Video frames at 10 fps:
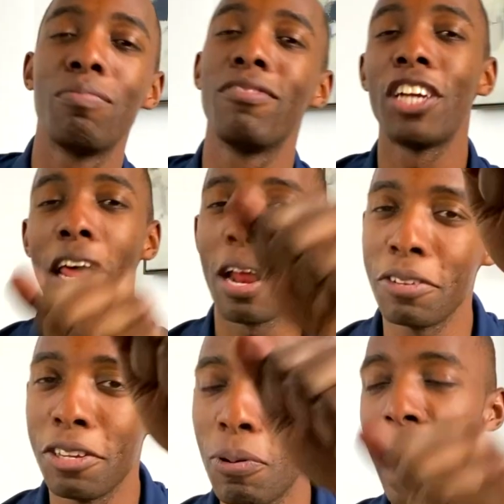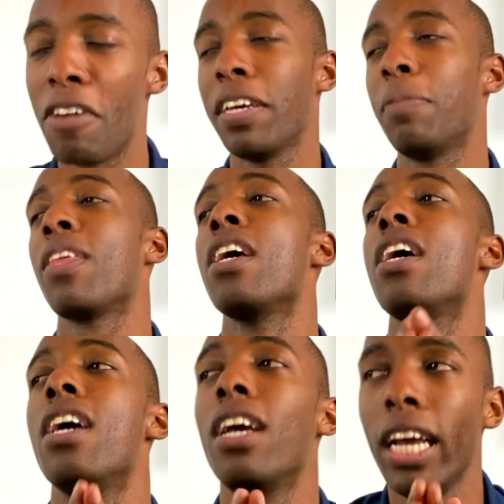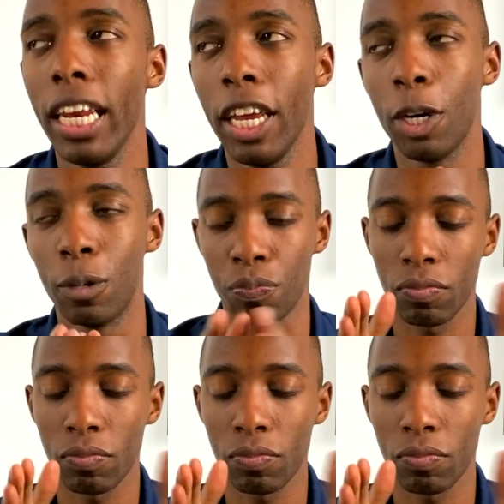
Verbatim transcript: Shout out to you, Alfie. Anywho,